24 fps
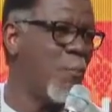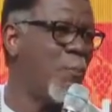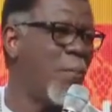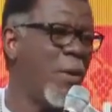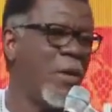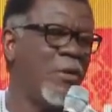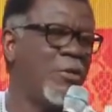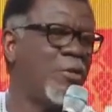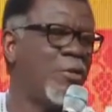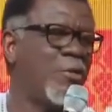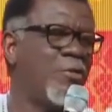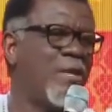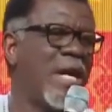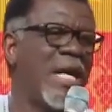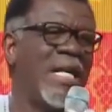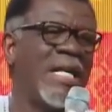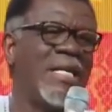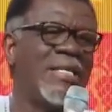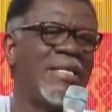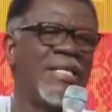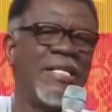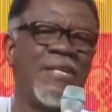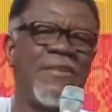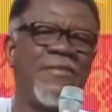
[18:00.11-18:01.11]
You point to
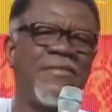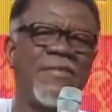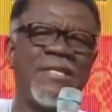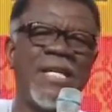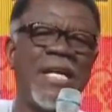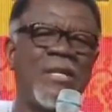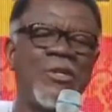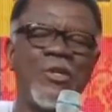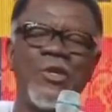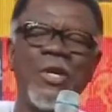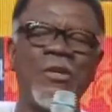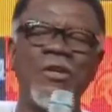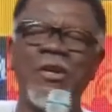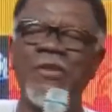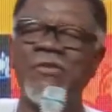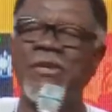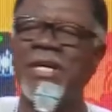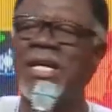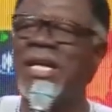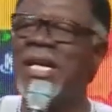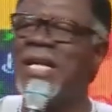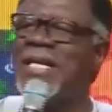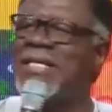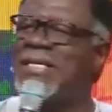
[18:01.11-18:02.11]
relatives that you are
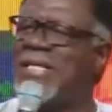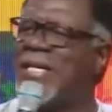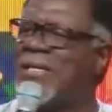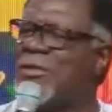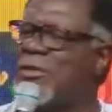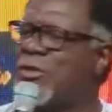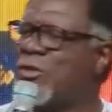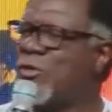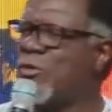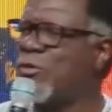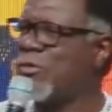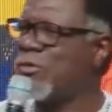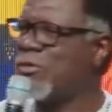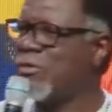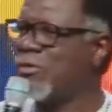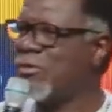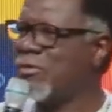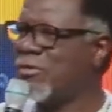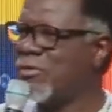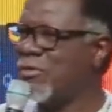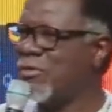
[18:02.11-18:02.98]
not related to.